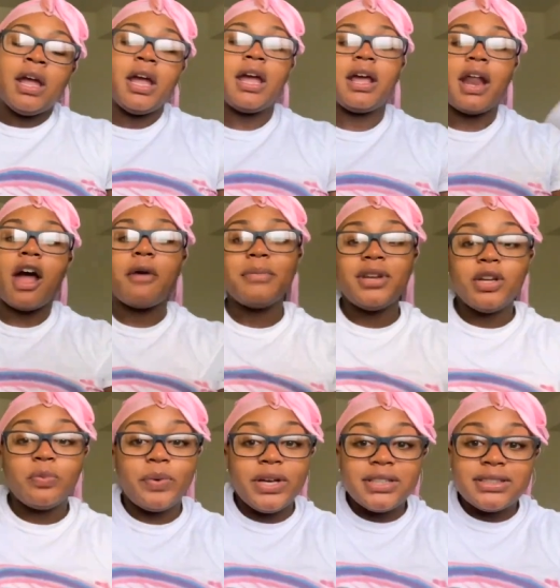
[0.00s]
And how
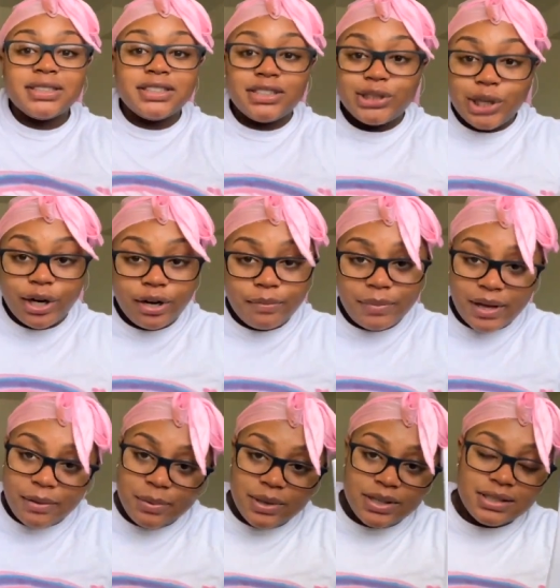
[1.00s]
many weeks is term
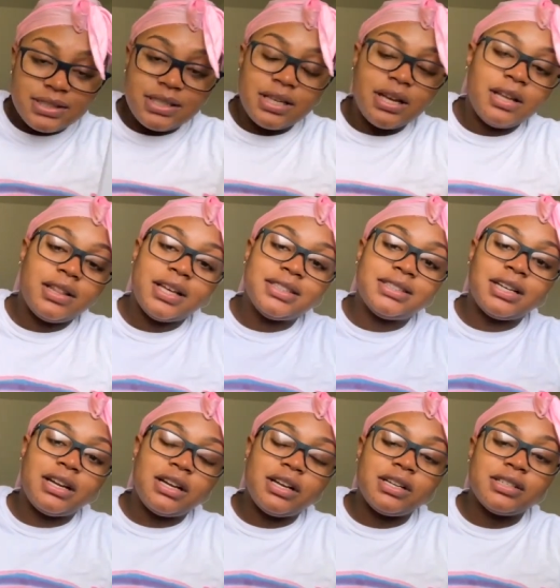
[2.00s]
babies? They
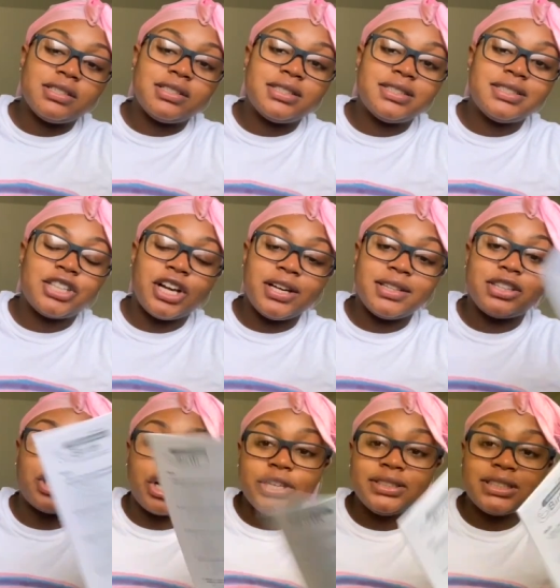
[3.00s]
said it is
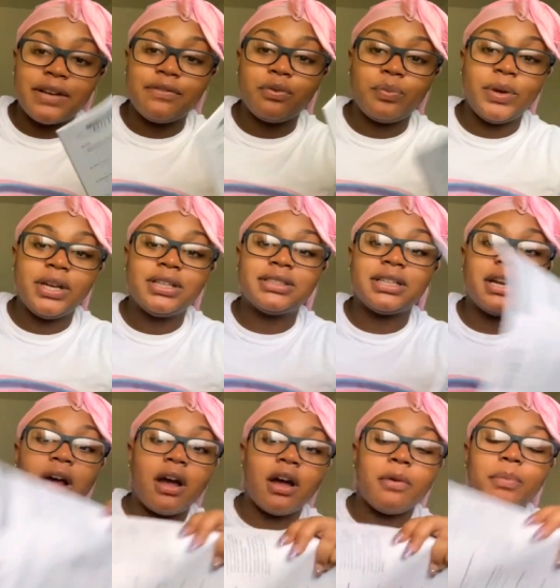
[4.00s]
37 weeks
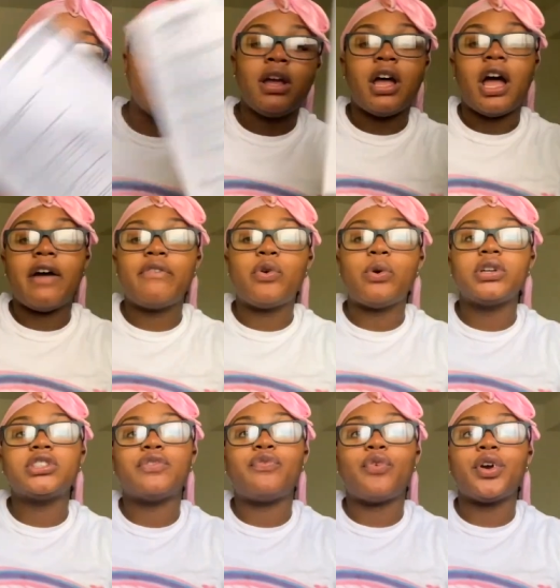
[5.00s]
and up. Of
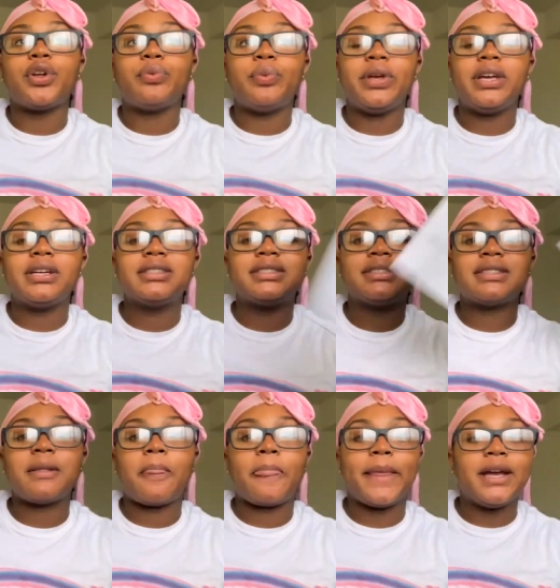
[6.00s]
course 40
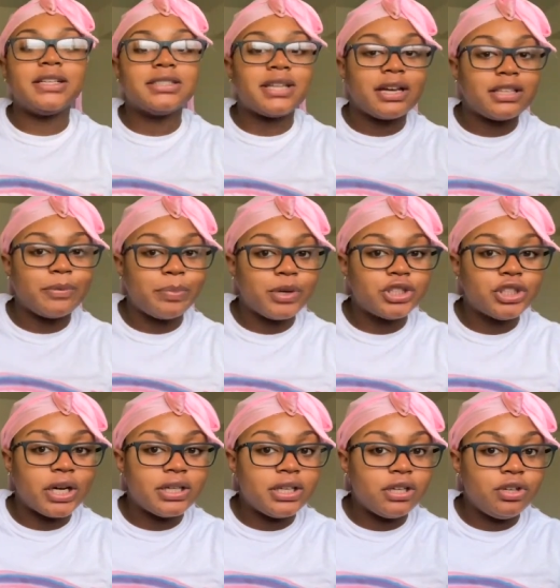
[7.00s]
weeks is like the
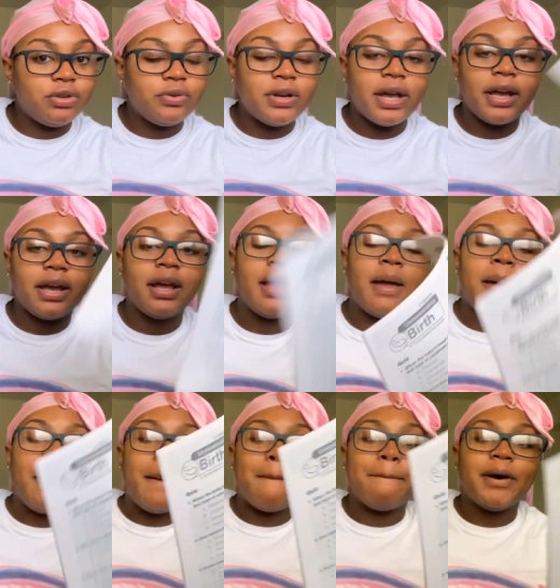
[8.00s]
projected due date,
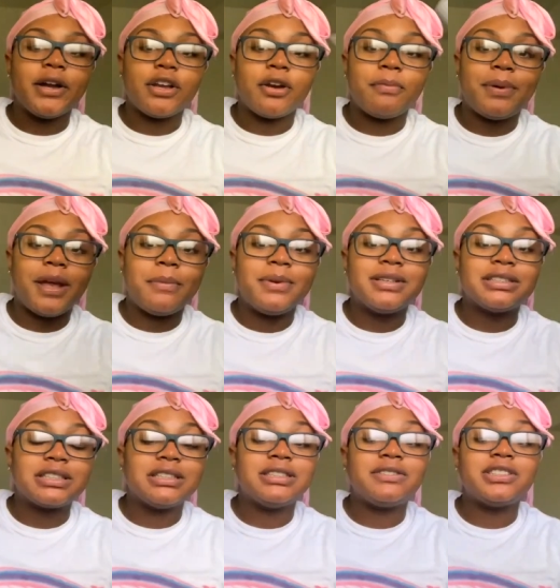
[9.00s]
but your baby
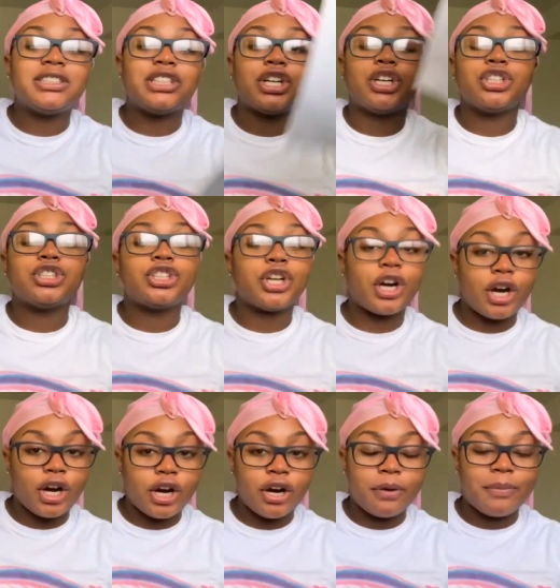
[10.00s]
is considered
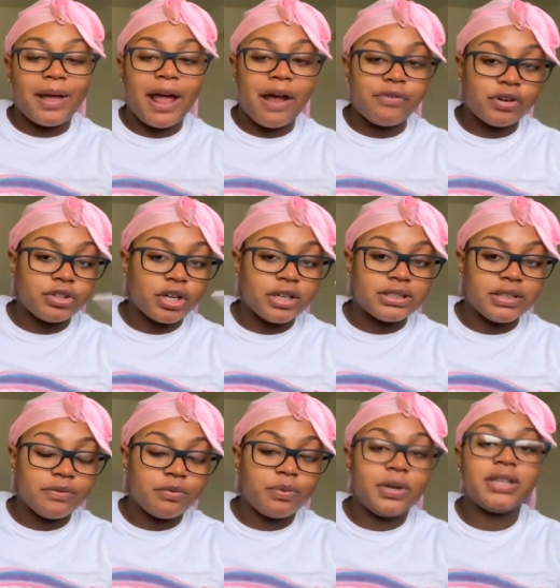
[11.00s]
term after
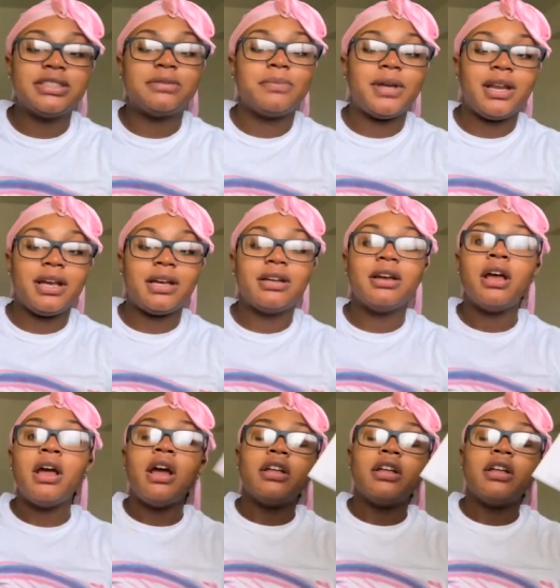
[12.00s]
37 weeks, meaning